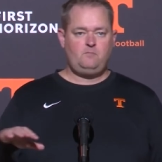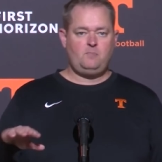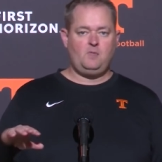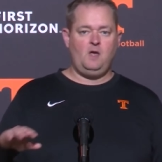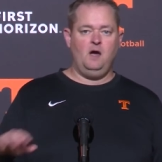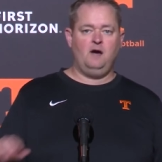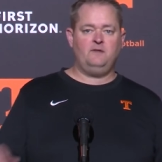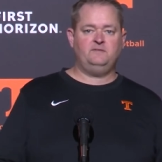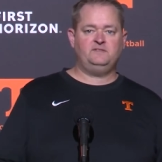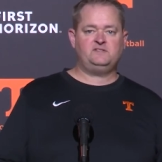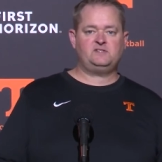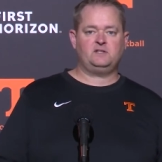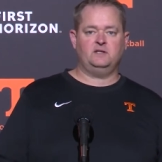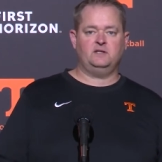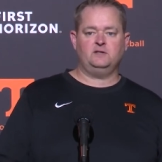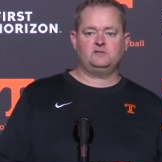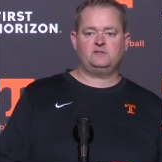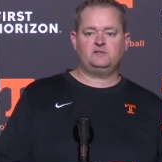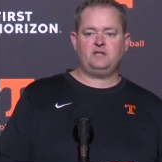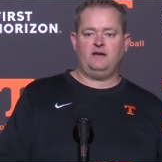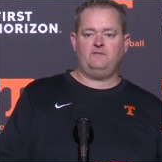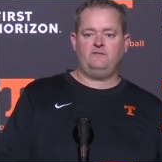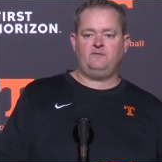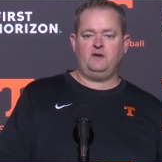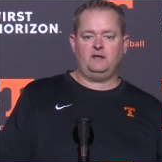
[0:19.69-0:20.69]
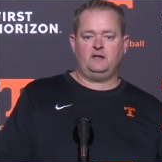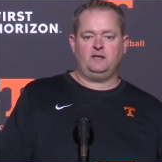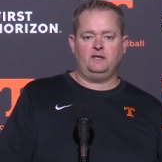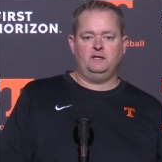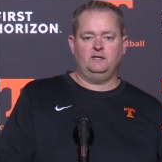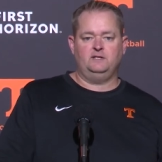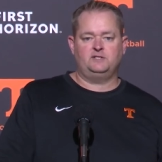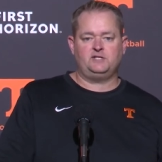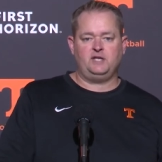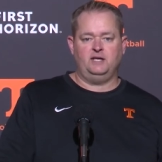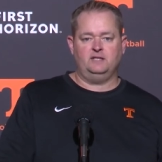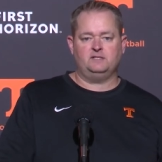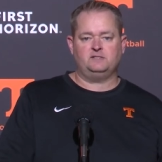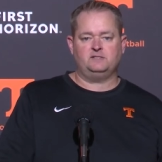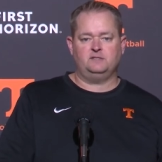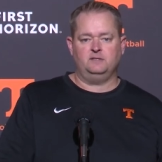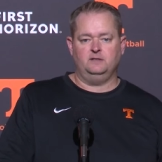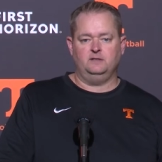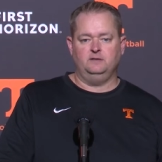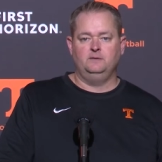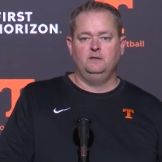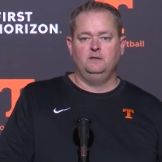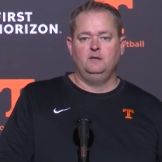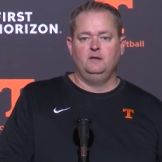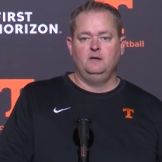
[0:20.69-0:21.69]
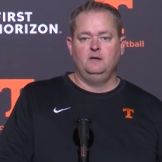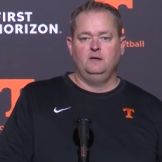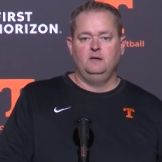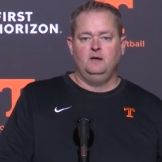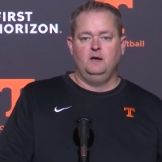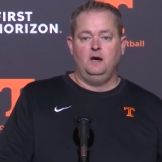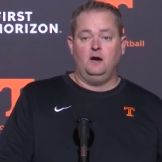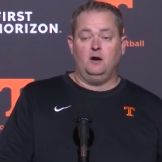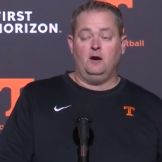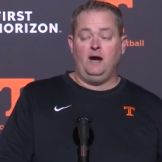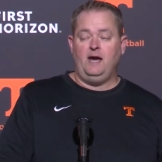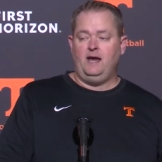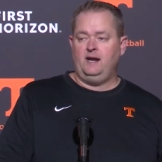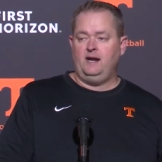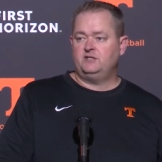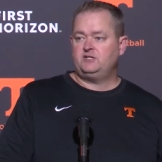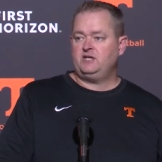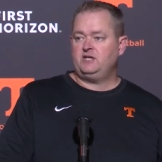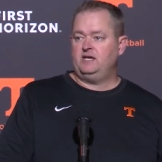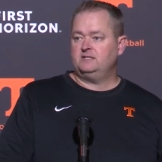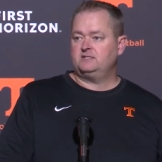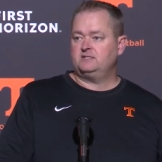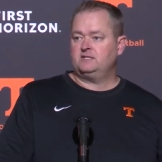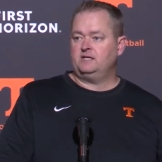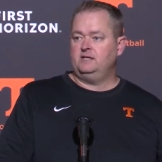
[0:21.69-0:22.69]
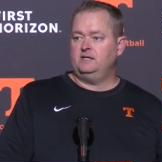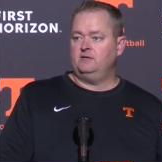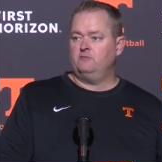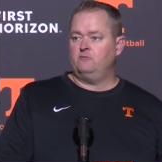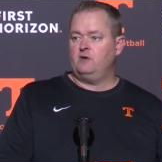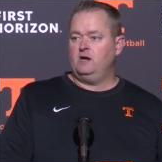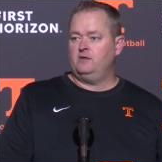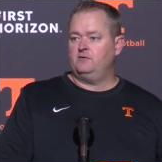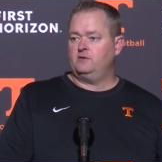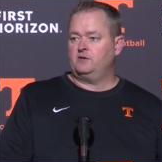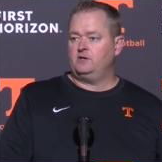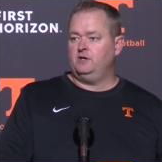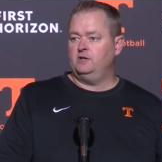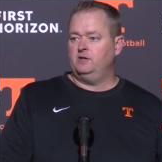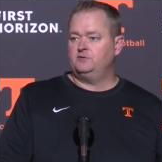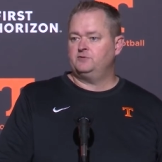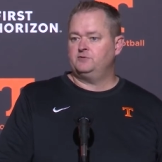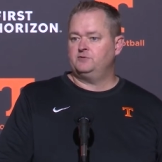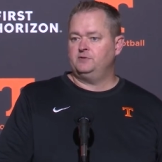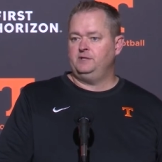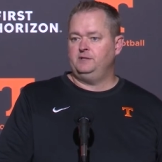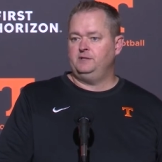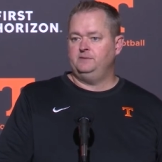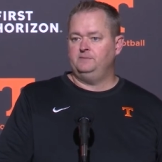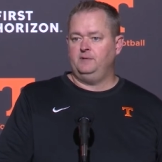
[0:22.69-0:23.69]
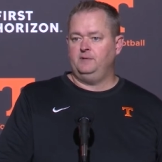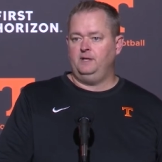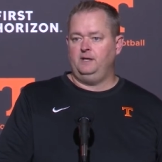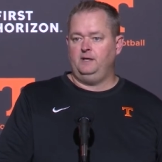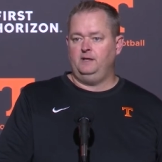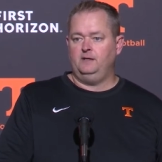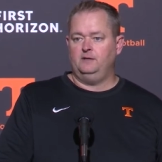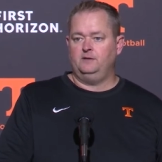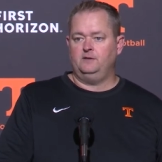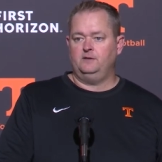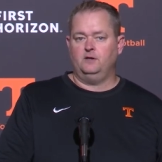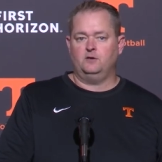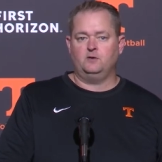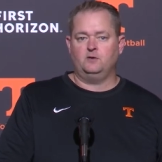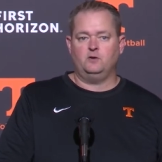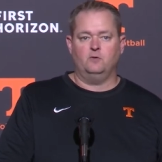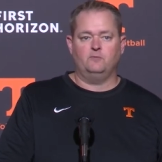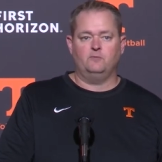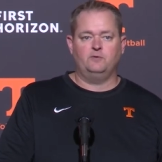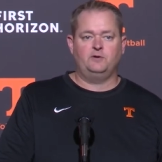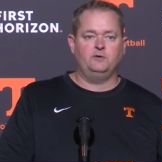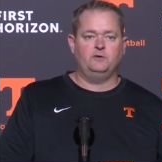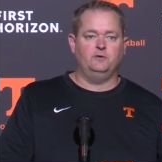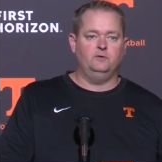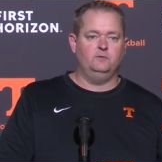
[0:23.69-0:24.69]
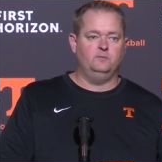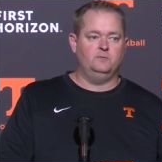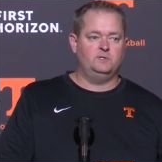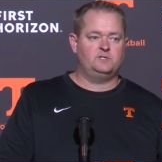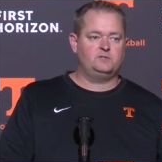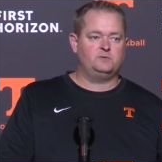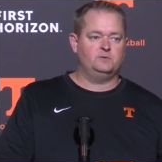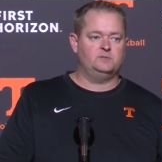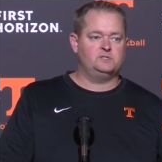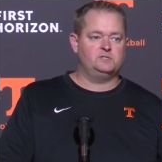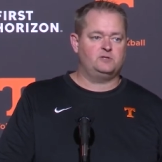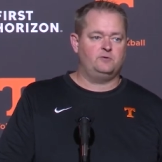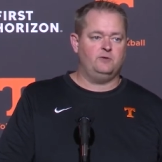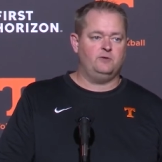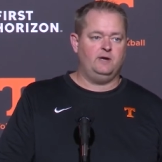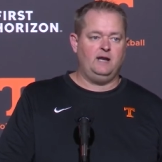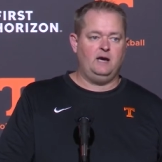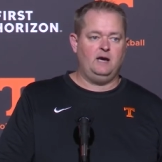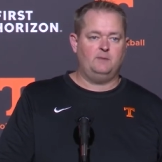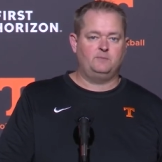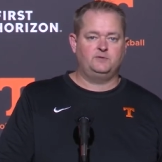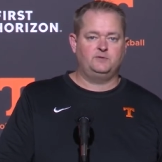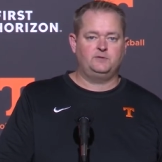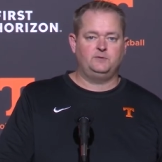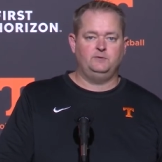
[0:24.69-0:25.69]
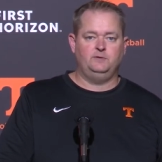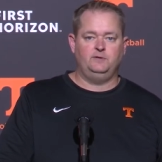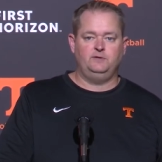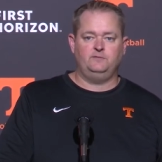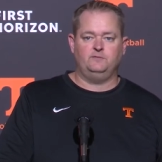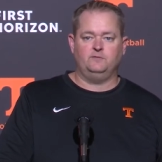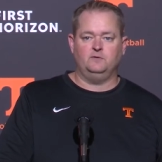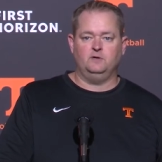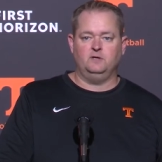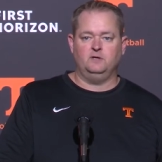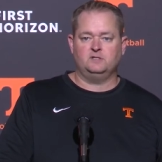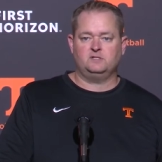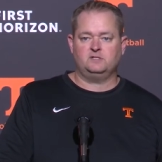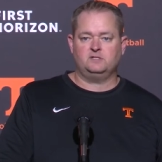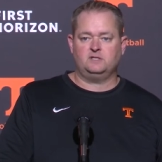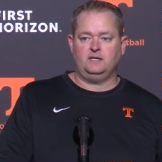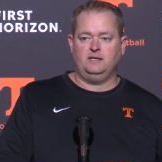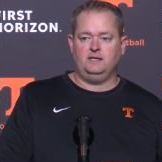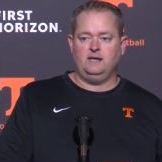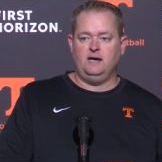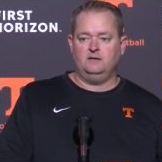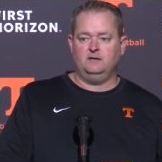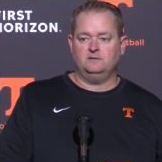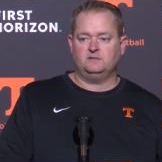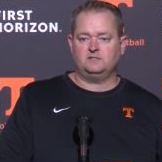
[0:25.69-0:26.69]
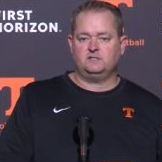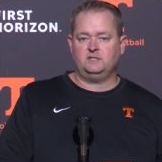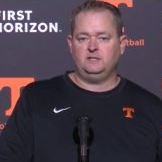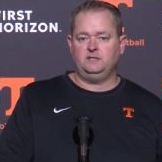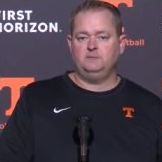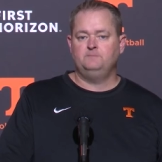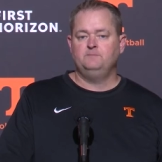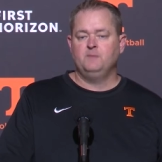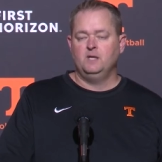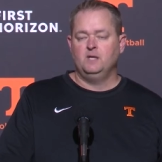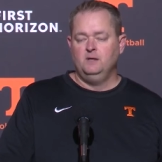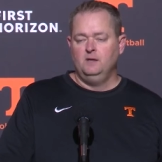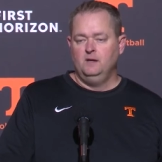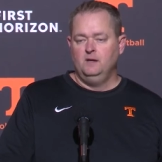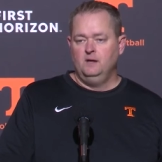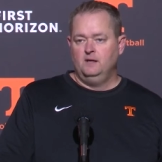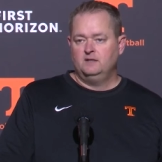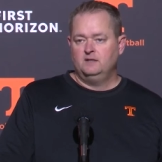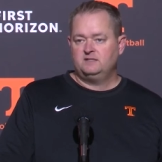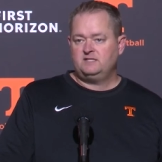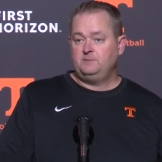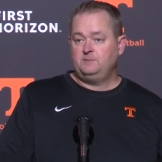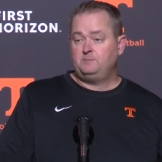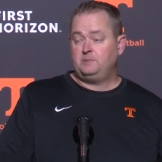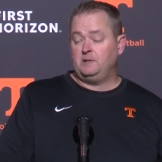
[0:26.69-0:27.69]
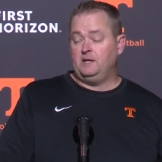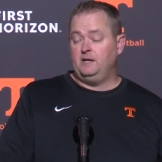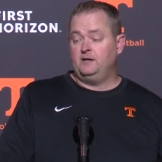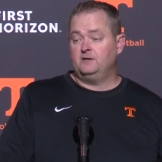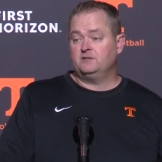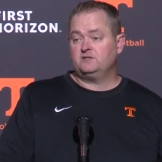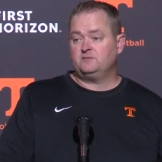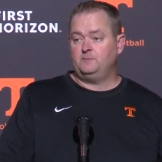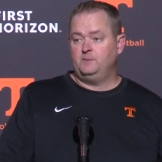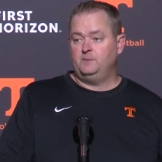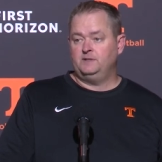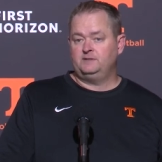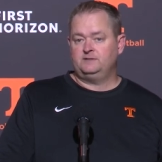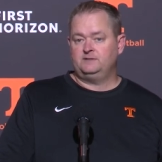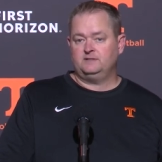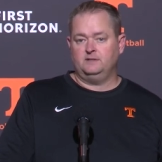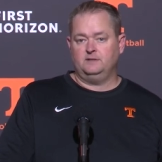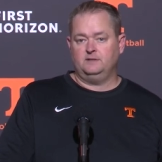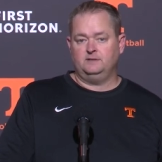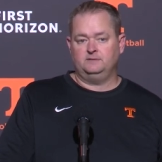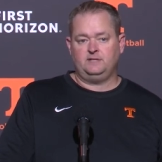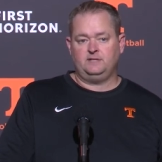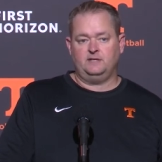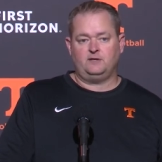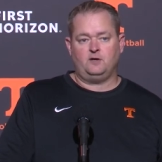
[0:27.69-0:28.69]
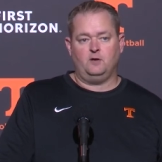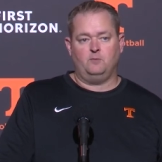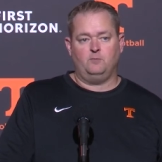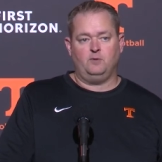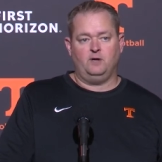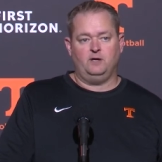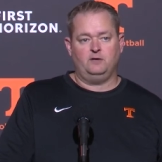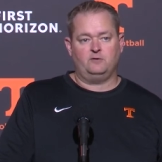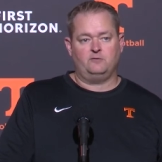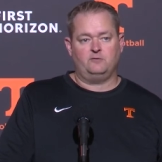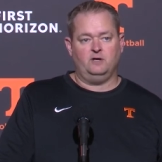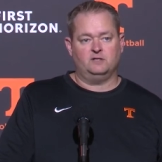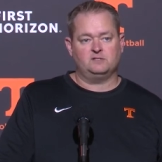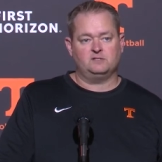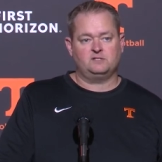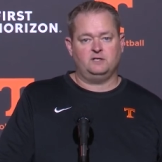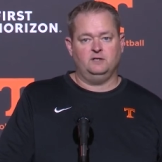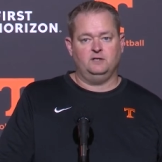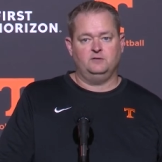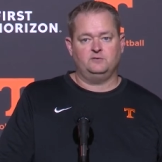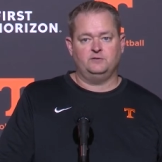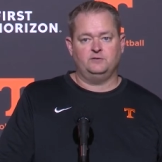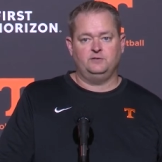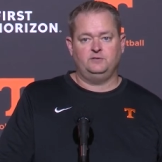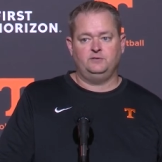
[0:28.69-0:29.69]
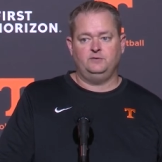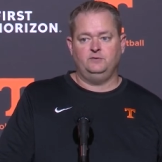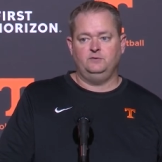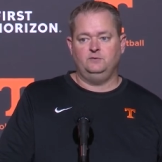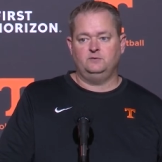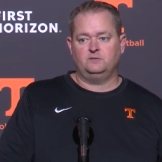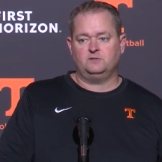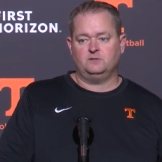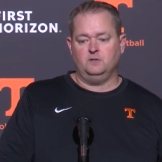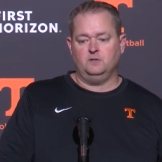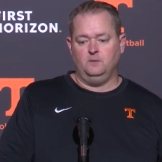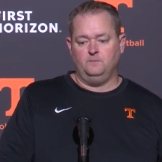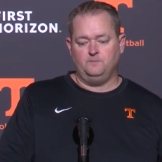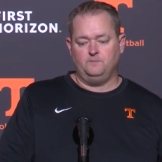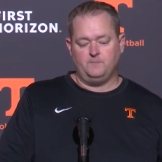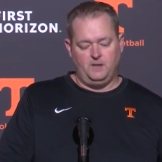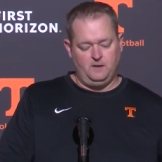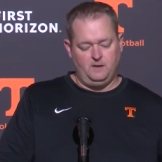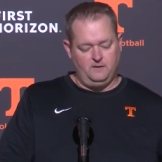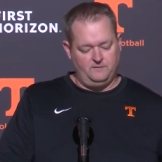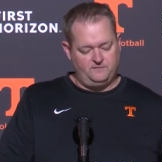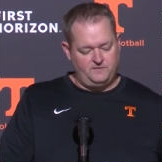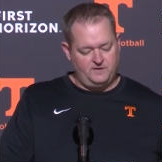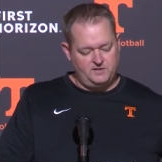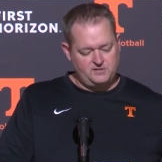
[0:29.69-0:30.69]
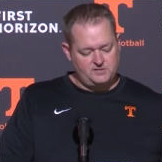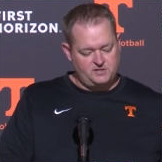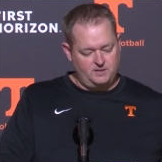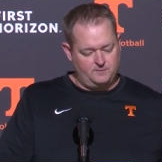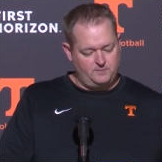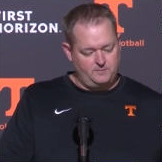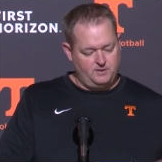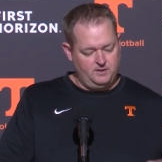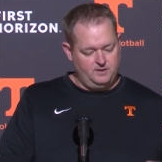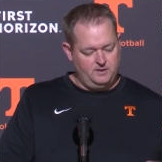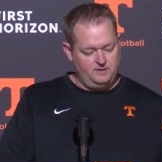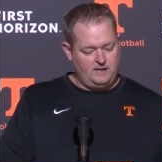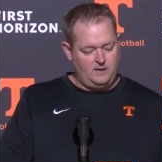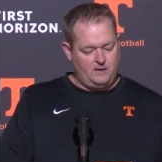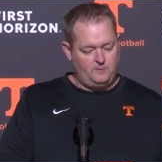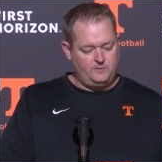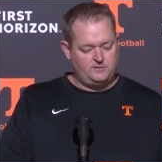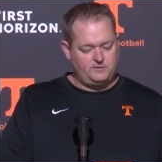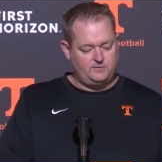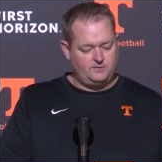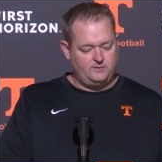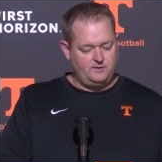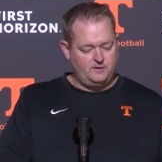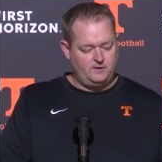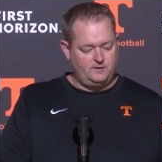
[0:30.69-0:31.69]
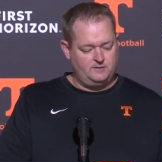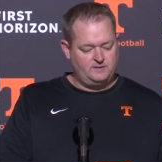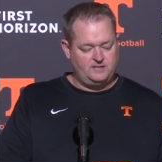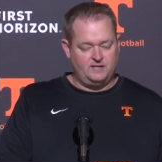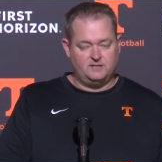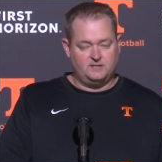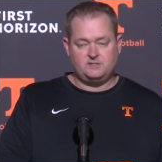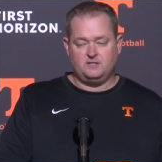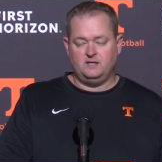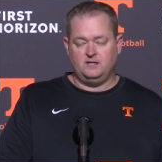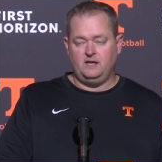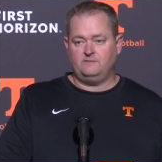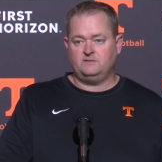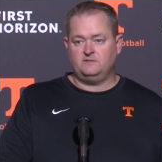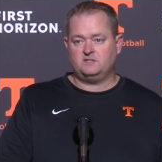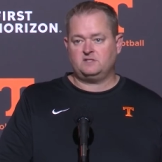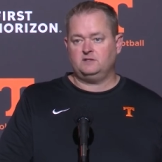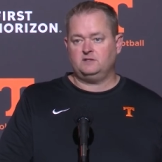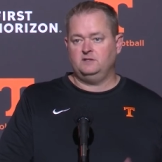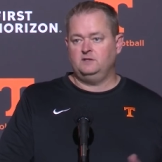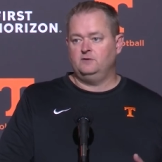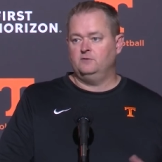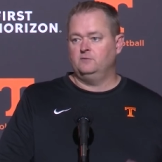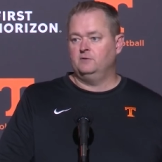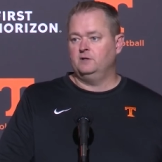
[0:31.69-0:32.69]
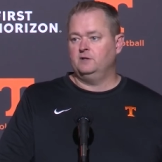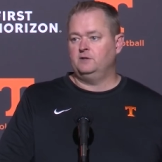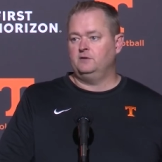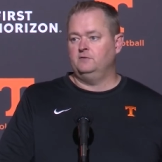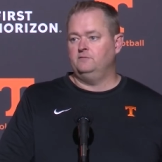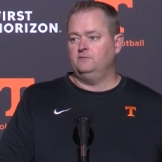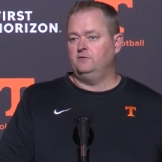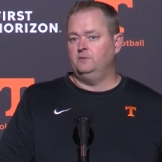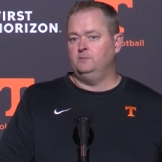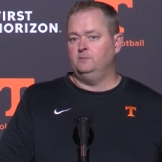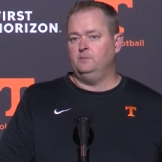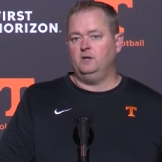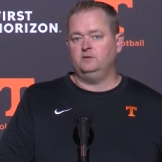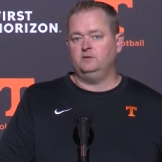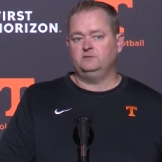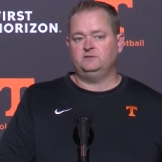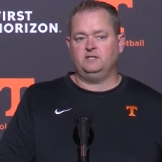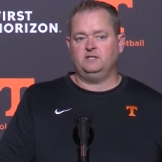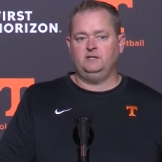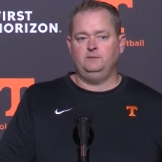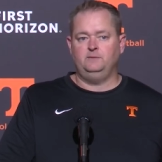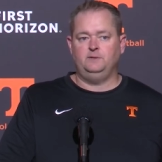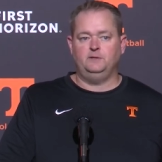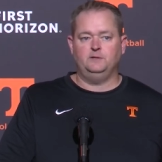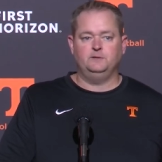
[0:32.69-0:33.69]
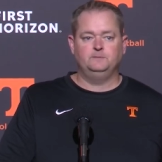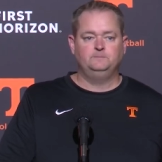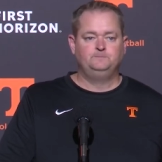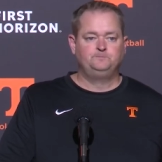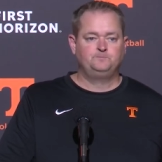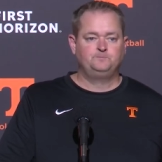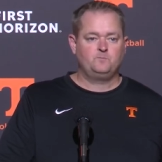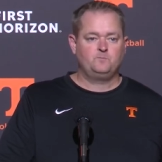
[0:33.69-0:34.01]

obviously our staff had to get a chance to or had a chance to get around the country and go recruiting, which was a great opportunity for us to get out and see players, but take our brand across the country too. So finished up good. Now we turn our attention, obviously, to a really good football team here.